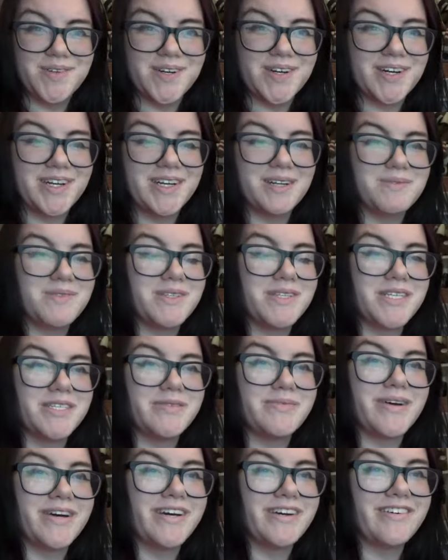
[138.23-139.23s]
walking up to the
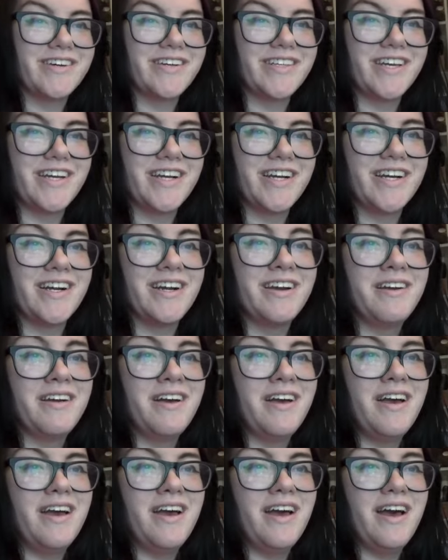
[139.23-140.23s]
spa right there
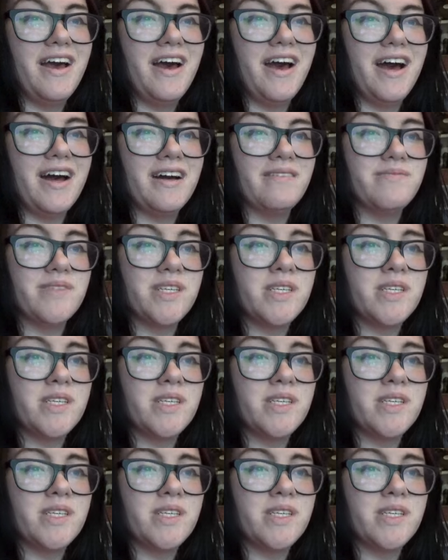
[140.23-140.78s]
um,